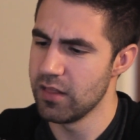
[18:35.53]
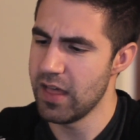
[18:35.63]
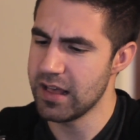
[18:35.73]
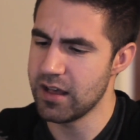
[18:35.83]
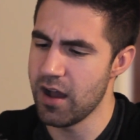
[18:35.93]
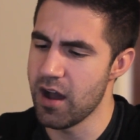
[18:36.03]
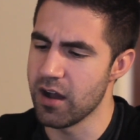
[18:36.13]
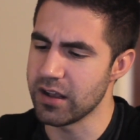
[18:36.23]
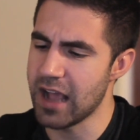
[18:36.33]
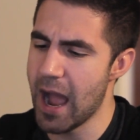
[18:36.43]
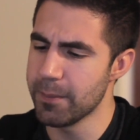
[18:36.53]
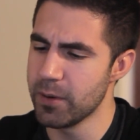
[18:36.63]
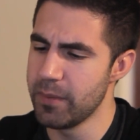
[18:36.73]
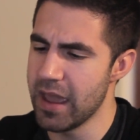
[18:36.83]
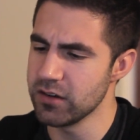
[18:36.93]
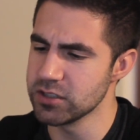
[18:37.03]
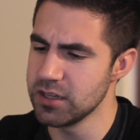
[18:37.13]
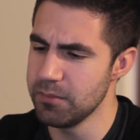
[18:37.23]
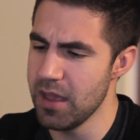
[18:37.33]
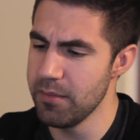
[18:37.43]
Like a copper
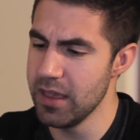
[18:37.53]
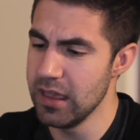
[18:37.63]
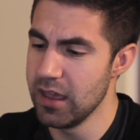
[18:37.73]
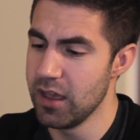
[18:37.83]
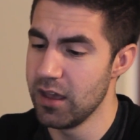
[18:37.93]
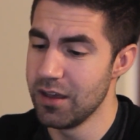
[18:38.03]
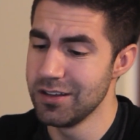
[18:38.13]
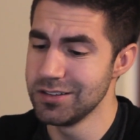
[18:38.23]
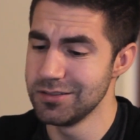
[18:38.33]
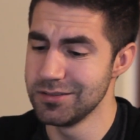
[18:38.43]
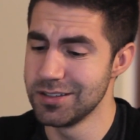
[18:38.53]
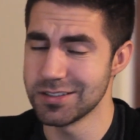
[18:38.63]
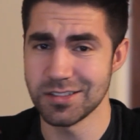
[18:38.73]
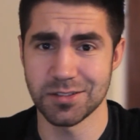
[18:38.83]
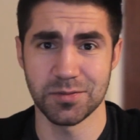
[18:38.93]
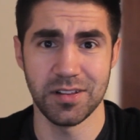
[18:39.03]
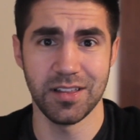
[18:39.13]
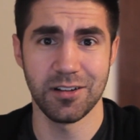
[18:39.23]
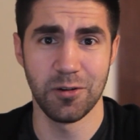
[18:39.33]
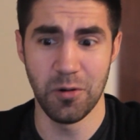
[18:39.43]
battleship maybe? Dude, this is
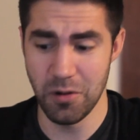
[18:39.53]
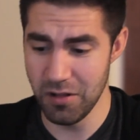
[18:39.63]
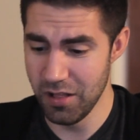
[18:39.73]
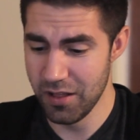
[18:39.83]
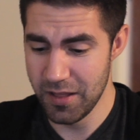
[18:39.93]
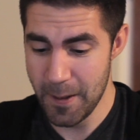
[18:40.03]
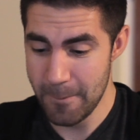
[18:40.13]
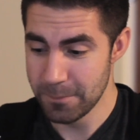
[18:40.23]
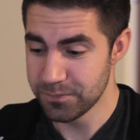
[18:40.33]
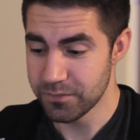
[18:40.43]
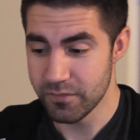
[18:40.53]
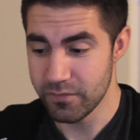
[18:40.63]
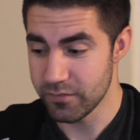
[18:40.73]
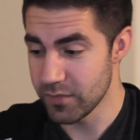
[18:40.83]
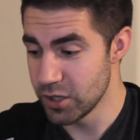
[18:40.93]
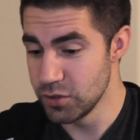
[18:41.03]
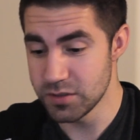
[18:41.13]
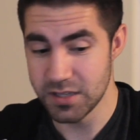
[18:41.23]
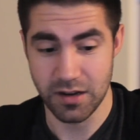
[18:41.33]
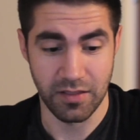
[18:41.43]
really cool. You
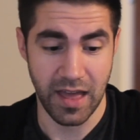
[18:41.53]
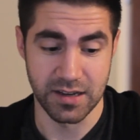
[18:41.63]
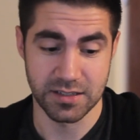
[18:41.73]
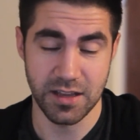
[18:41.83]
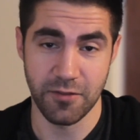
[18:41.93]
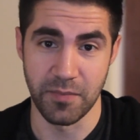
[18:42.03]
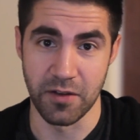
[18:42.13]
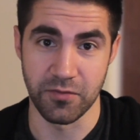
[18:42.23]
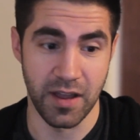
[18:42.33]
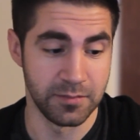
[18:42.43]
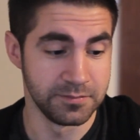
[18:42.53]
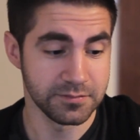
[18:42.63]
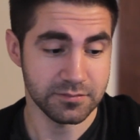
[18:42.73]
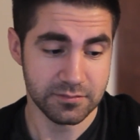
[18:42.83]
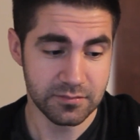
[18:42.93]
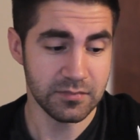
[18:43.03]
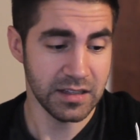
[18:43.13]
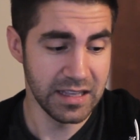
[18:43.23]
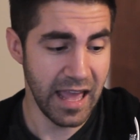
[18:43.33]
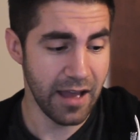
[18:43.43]
sent a lot of stuff, my friend.
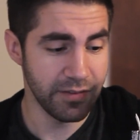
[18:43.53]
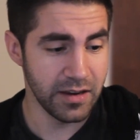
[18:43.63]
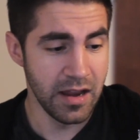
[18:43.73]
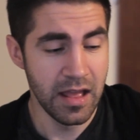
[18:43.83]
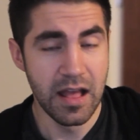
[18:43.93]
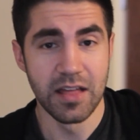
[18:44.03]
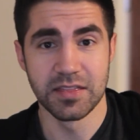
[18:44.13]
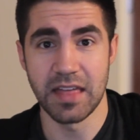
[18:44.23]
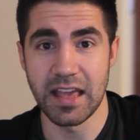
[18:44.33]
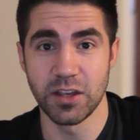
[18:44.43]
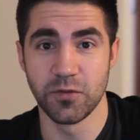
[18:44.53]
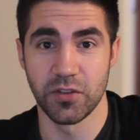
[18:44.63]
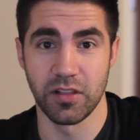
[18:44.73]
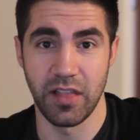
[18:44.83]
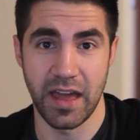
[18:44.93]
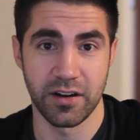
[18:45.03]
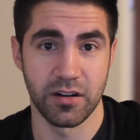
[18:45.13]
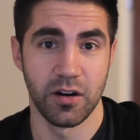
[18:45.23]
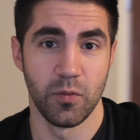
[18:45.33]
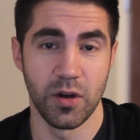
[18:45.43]
Gavin, thank you for the
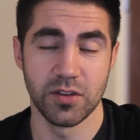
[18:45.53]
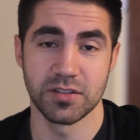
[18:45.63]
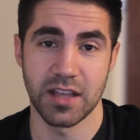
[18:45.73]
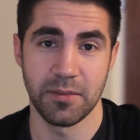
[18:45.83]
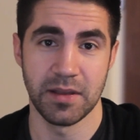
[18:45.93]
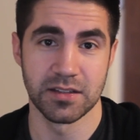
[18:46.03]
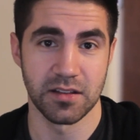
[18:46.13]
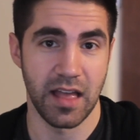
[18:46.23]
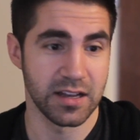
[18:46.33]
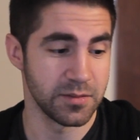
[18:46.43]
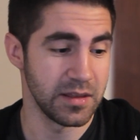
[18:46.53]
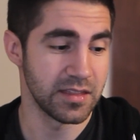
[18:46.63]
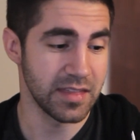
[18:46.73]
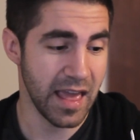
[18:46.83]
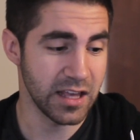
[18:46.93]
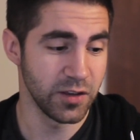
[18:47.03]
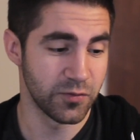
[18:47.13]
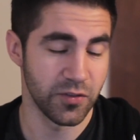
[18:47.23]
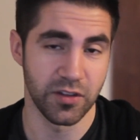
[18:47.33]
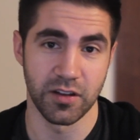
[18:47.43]
letter. What you said means a lot to me. Thank you
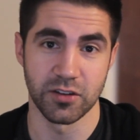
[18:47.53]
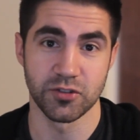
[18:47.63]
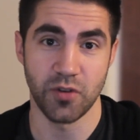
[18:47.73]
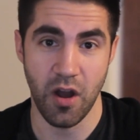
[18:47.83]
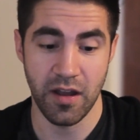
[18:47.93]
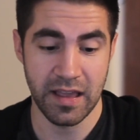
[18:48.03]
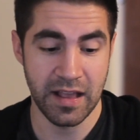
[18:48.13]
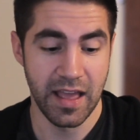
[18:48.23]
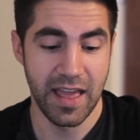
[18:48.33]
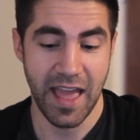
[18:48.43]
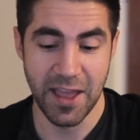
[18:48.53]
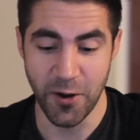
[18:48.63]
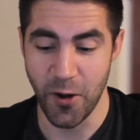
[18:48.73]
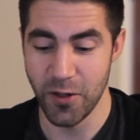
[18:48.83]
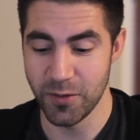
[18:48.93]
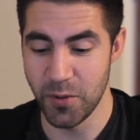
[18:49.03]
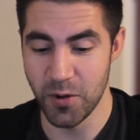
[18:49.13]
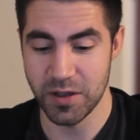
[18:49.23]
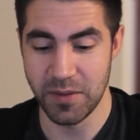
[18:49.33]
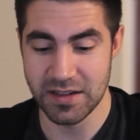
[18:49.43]
for the drawing and all the
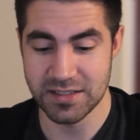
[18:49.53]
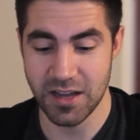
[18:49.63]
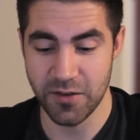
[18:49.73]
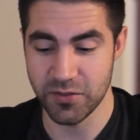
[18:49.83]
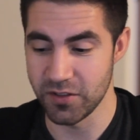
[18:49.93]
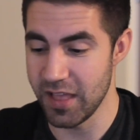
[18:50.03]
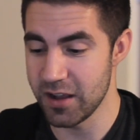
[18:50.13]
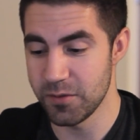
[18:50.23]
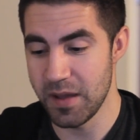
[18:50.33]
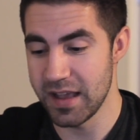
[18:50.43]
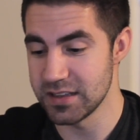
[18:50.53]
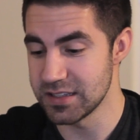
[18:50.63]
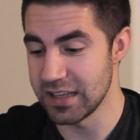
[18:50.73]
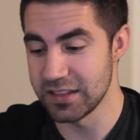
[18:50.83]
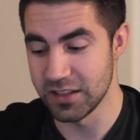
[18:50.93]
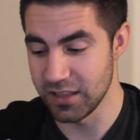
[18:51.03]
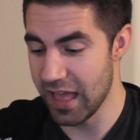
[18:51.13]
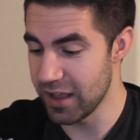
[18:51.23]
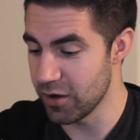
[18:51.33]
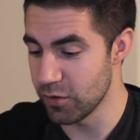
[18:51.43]
Pokemon stuff, the Lego magazine, the
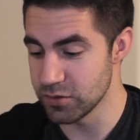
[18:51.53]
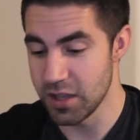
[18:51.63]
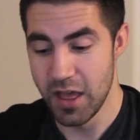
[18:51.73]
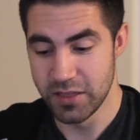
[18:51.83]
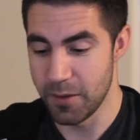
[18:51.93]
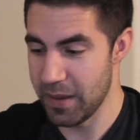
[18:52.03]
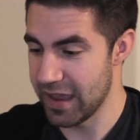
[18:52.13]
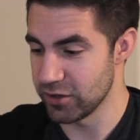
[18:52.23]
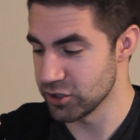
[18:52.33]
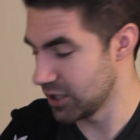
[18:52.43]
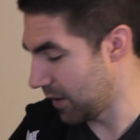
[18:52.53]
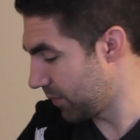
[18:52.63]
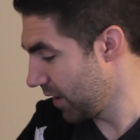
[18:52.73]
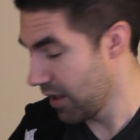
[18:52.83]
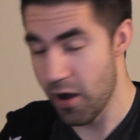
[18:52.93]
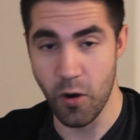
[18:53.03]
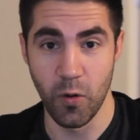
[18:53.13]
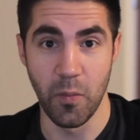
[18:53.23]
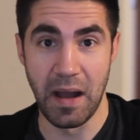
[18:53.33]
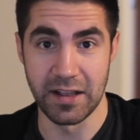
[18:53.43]
Legos, the battleship.
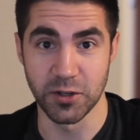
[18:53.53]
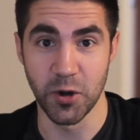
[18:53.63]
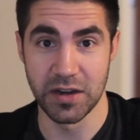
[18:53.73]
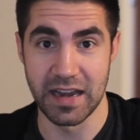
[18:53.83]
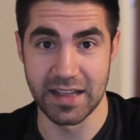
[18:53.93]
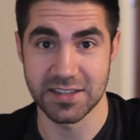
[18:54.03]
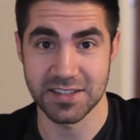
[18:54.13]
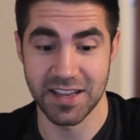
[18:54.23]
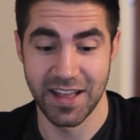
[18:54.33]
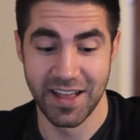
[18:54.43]
Oh my goodness.